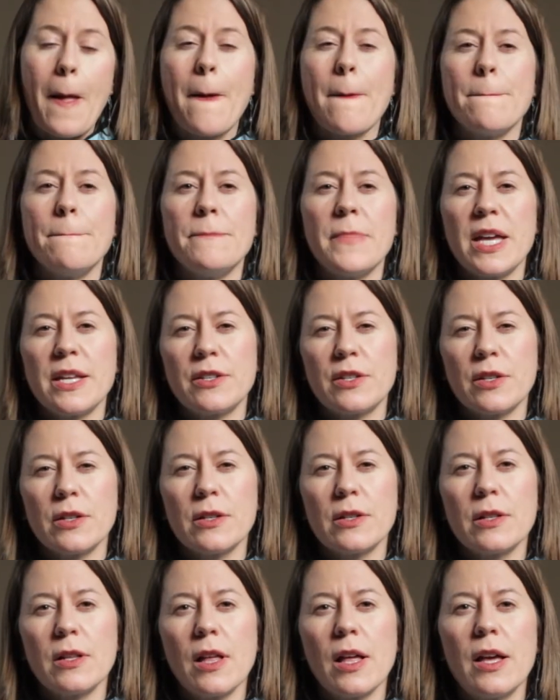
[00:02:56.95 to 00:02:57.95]

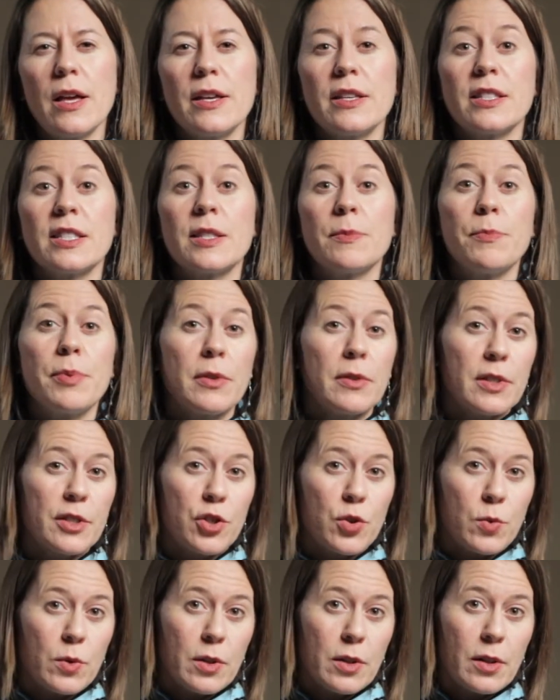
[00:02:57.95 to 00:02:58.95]
mental,
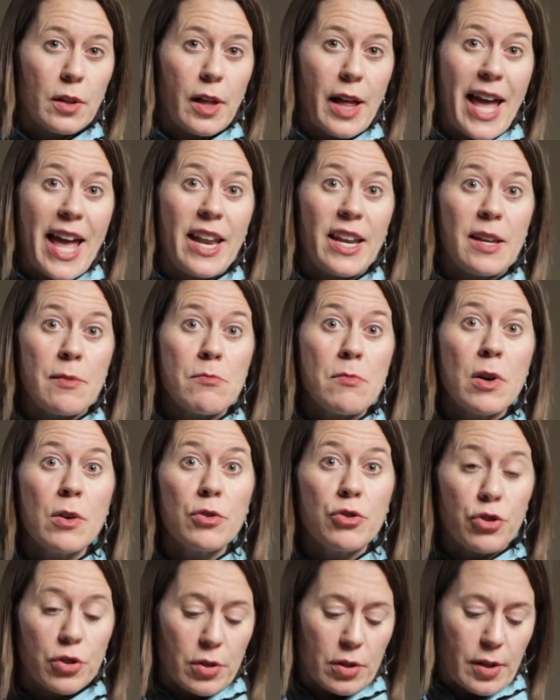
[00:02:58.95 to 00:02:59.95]
spiritual, and
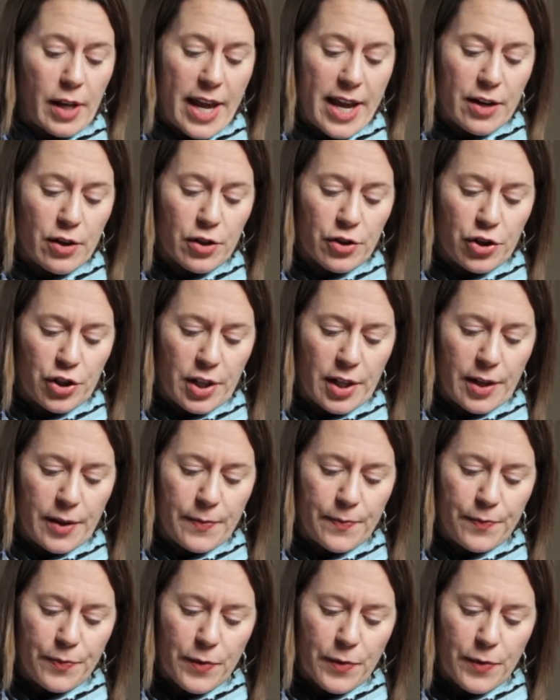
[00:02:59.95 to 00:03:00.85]
emotional energy